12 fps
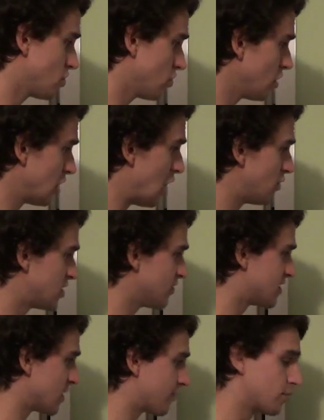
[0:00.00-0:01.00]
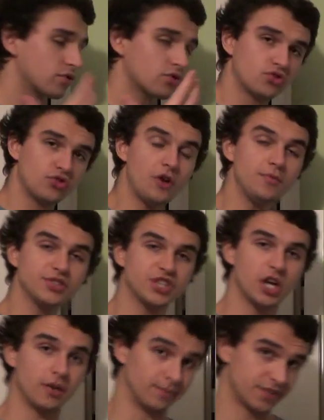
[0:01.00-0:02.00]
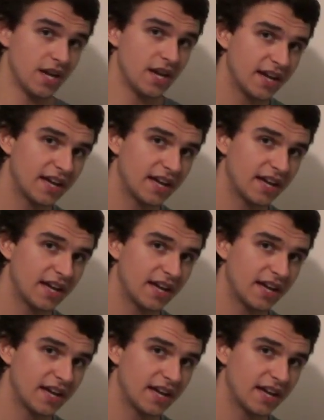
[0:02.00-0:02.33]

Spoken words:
on loads of different chromosomes,